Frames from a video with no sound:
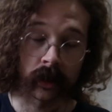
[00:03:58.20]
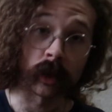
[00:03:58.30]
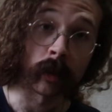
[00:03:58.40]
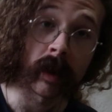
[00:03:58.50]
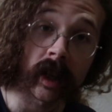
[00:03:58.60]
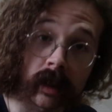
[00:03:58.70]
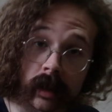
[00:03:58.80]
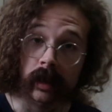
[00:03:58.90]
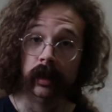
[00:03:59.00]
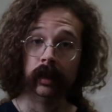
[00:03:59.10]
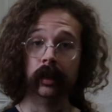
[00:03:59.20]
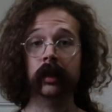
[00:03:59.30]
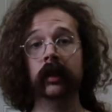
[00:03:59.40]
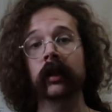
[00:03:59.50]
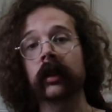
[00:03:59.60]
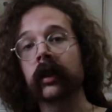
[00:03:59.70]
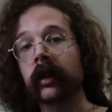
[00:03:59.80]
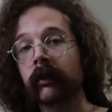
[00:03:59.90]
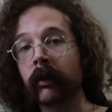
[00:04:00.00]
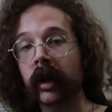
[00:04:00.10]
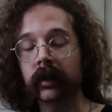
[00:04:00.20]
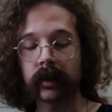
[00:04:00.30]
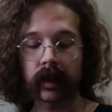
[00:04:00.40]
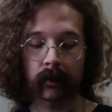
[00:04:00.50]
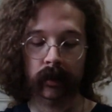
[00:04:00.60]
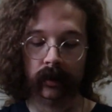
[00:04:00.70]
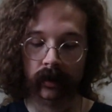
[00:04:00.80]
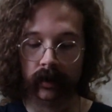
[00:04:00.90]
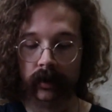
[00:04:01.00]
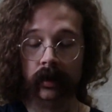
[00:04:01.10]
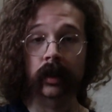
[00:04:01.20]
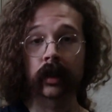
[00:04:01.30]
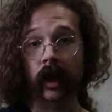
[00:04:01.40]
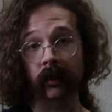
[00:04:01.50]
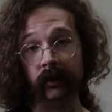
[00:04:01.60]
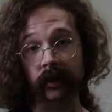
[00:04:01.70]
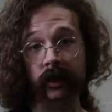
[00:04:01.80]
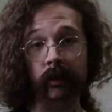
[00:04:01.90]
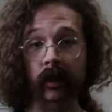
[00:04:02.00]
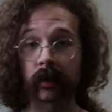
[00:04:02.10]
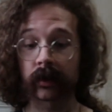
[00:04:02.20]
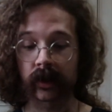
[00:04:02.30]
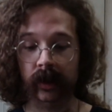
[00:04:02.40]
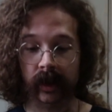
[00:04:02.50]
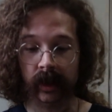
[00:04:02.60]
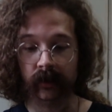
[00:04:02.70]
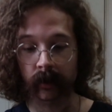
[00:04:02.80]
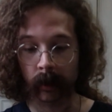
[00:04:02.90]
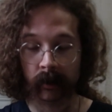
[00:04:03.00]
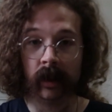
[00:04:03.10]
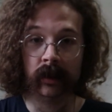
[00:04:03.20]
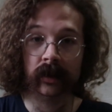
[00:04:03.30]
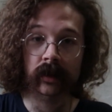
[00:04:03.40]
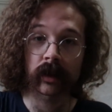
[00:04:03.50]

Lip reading: So we're back on the table after showing you the sardines from up close.